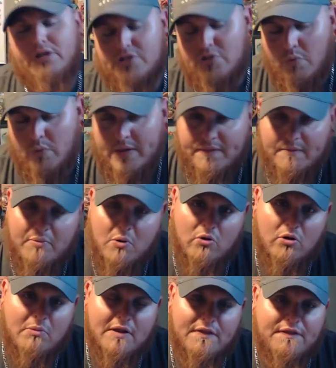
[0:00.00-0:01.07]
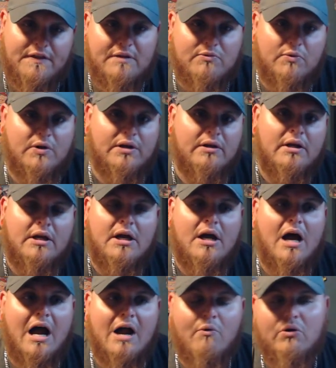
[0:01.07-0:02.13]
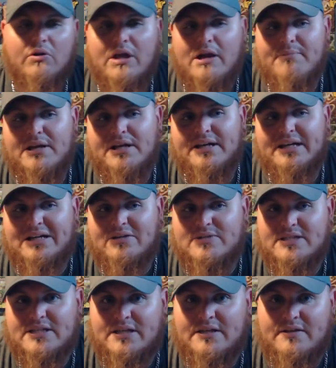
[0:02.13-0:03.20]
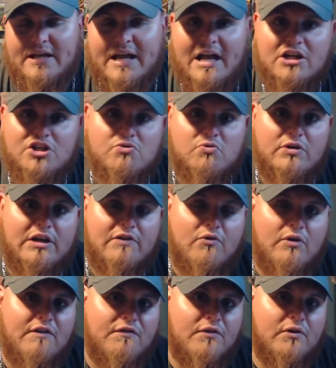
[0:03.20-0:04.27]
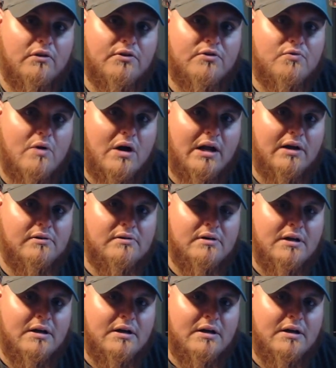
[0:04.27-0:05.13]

to win the Pokemon themed one. I will not be announcing the actual giveaway for a little while